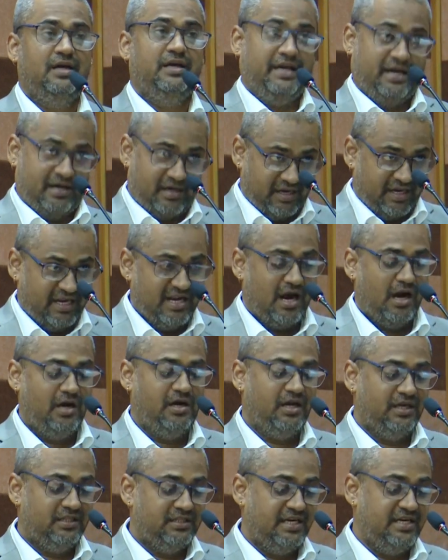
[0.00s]
Yeah, in
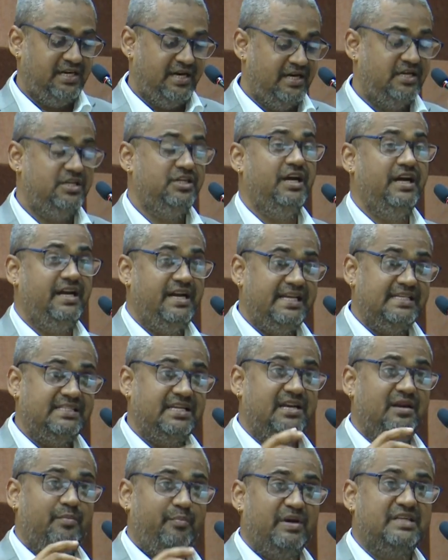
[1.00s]
order that it is
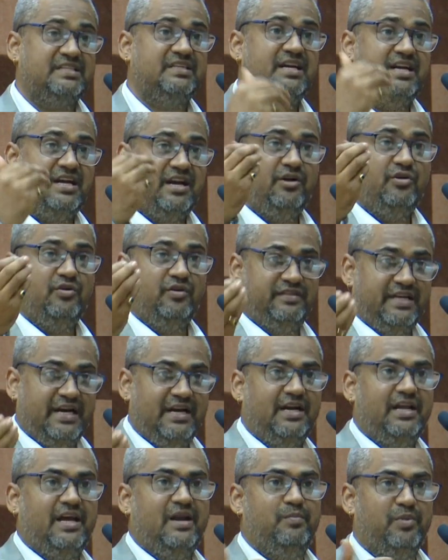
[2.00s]
a representative of the
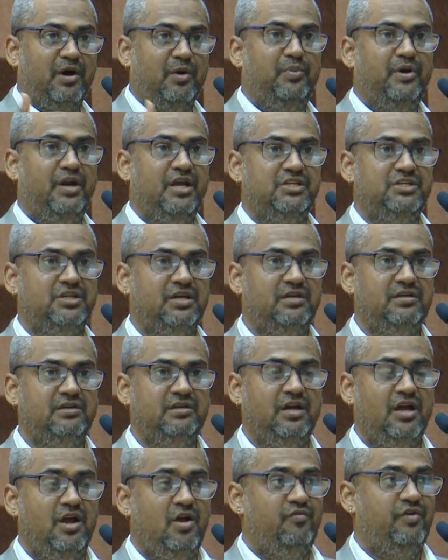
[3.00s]
entire population,
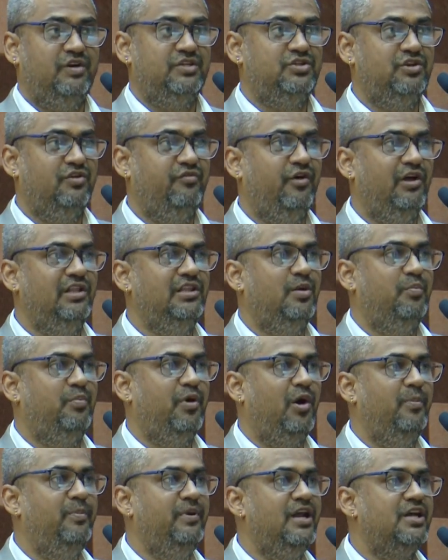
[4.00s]
first of all, the
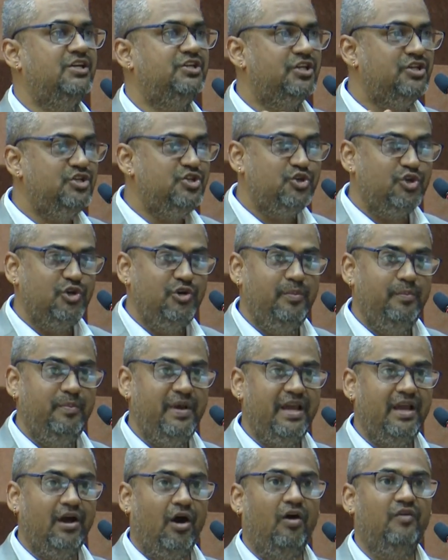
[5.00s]
population should
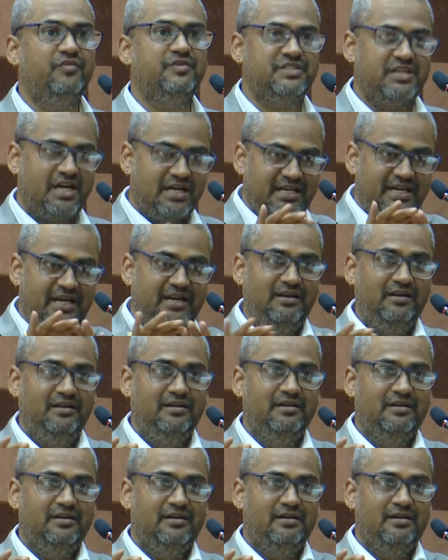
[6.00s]
be of certain
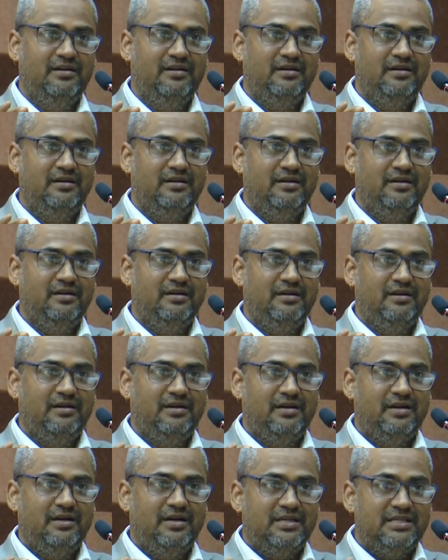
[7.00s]

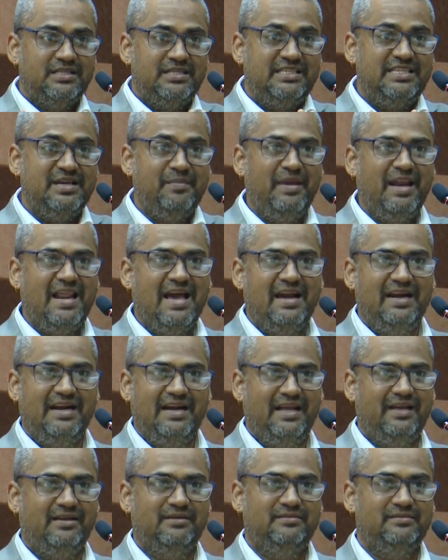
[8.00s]

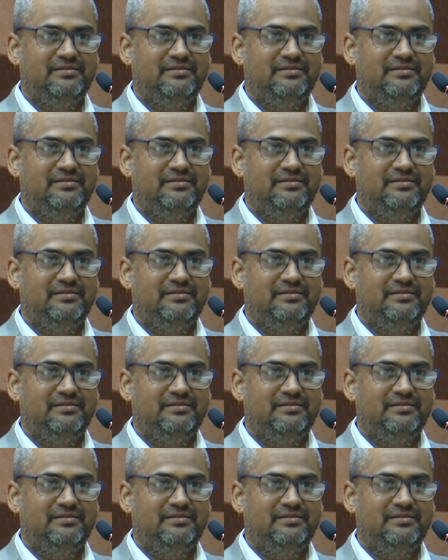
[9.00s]
similarity.